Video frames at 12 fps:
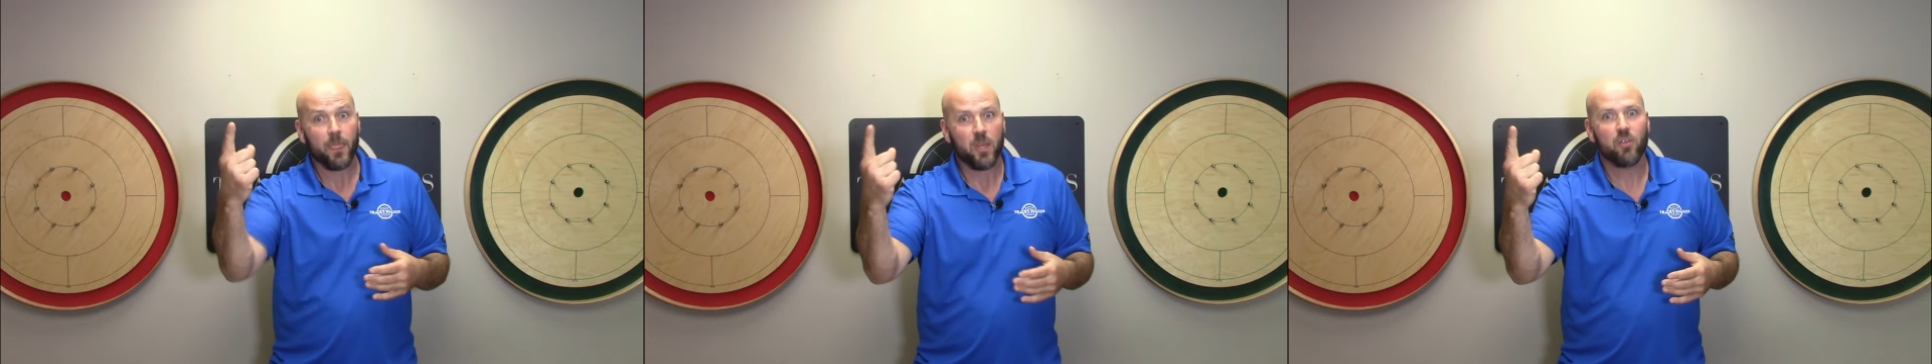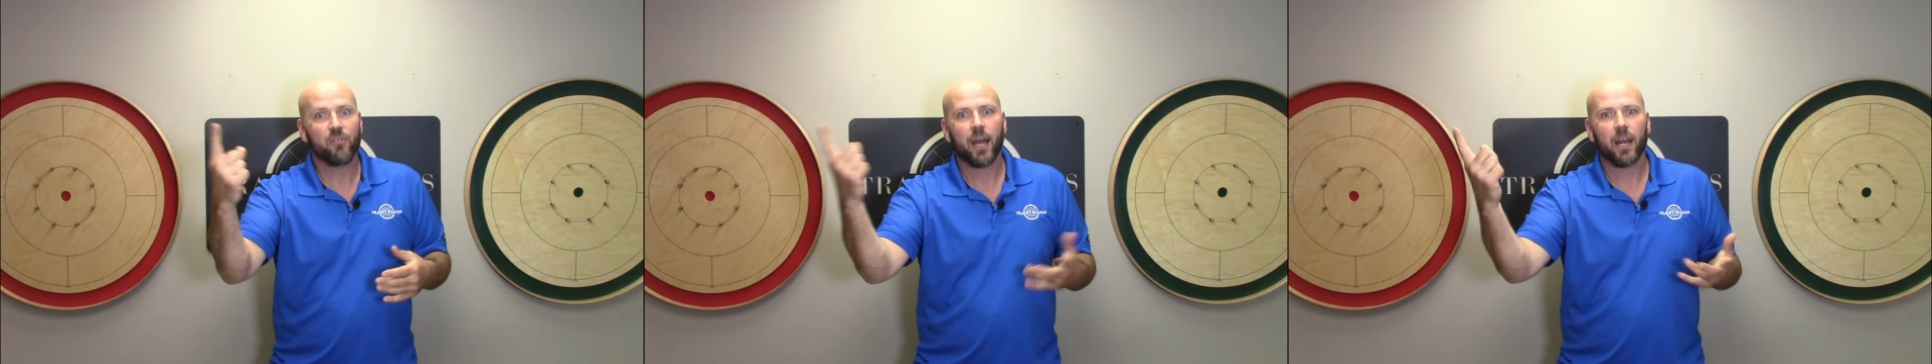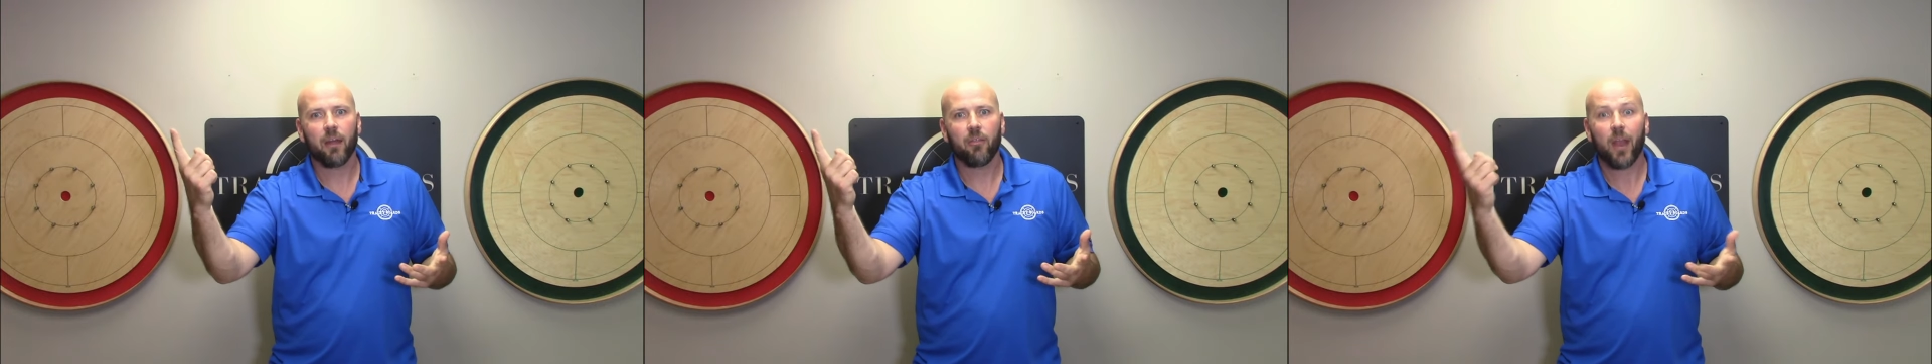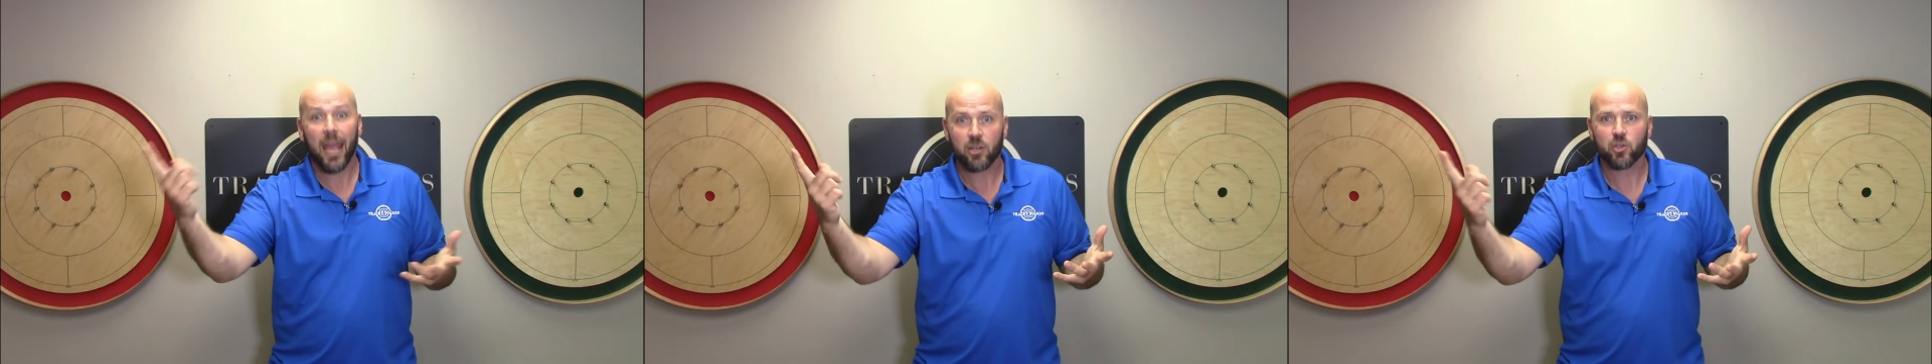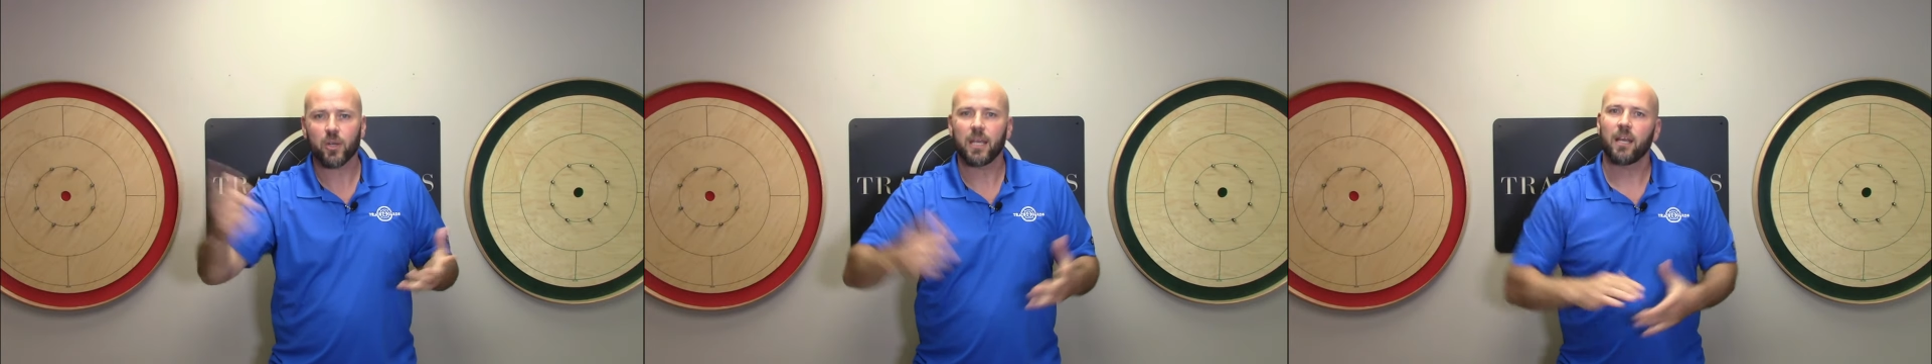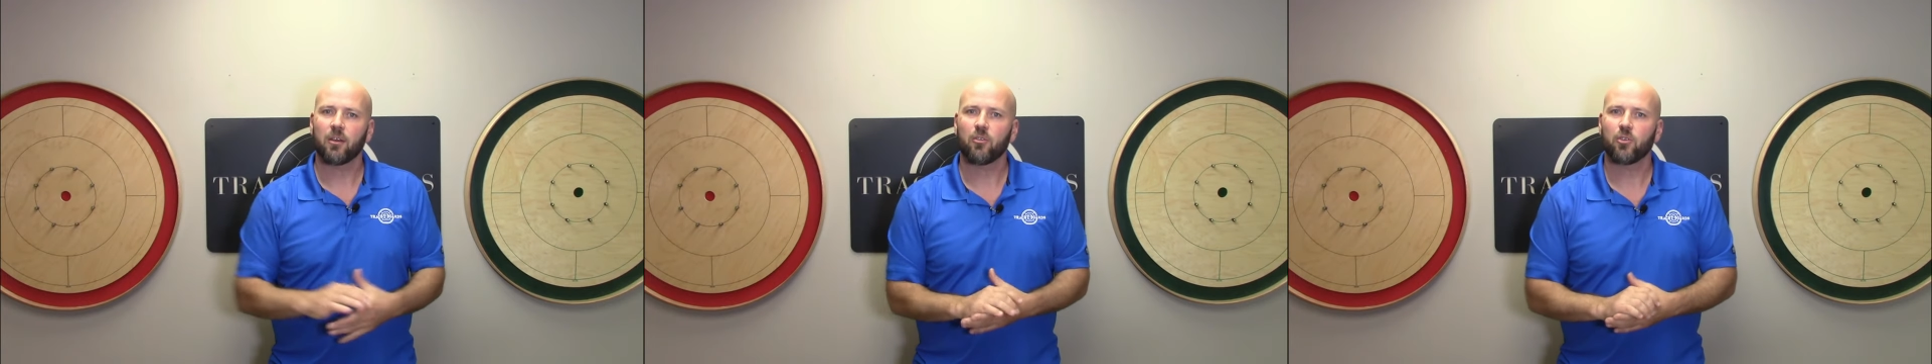you've got another
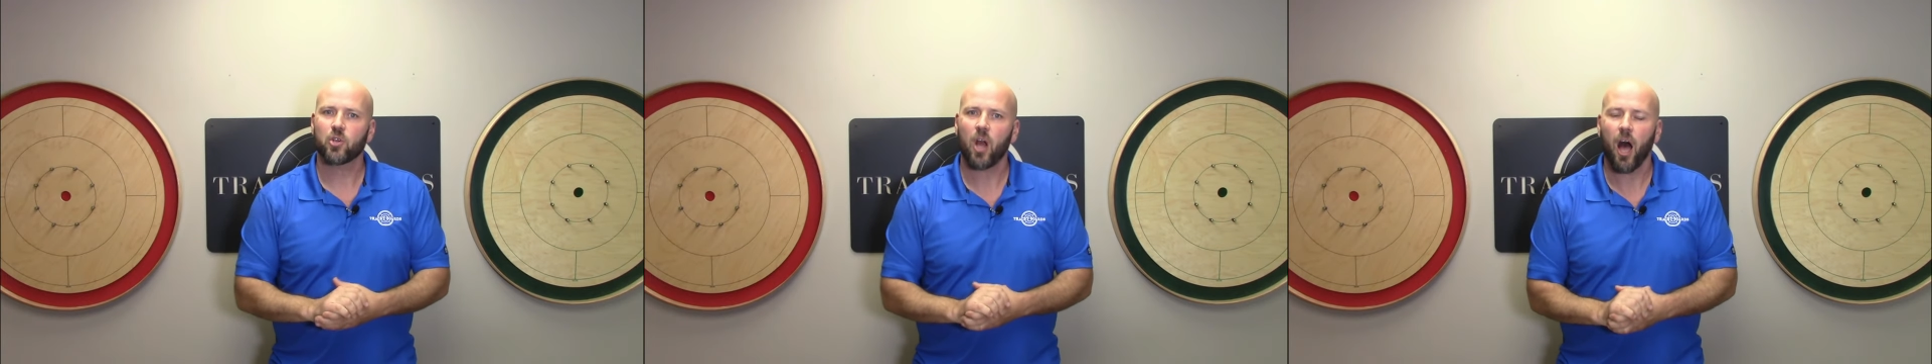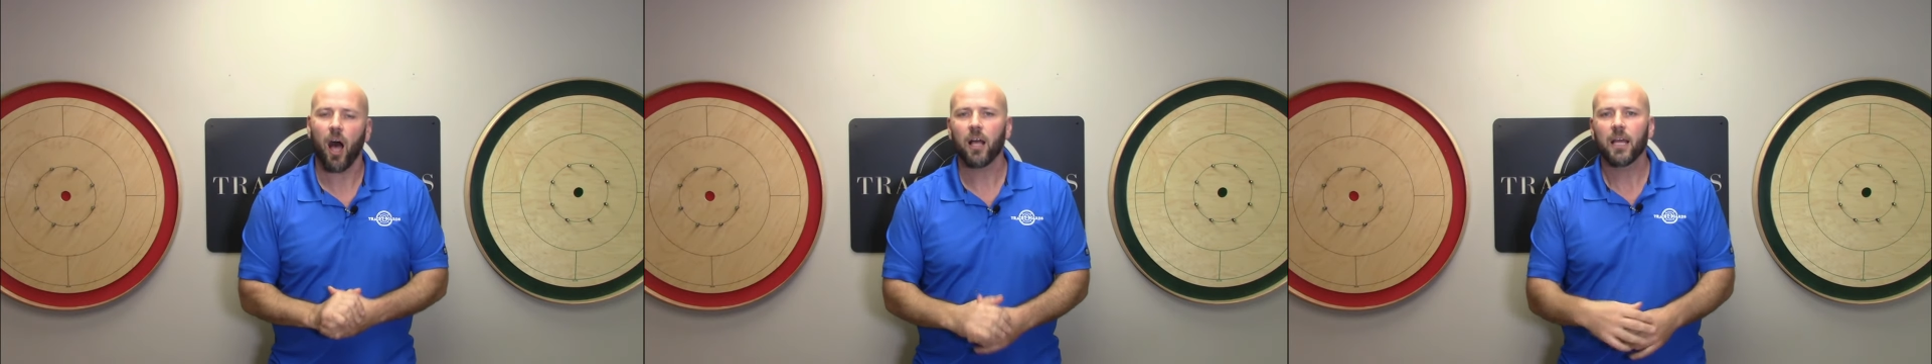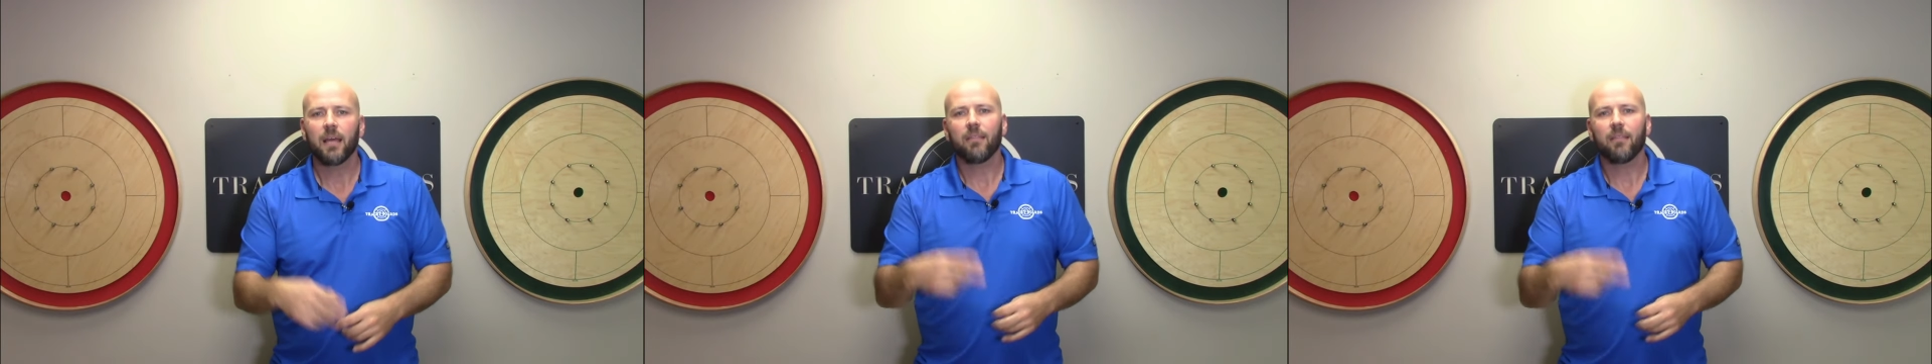entry into the draw.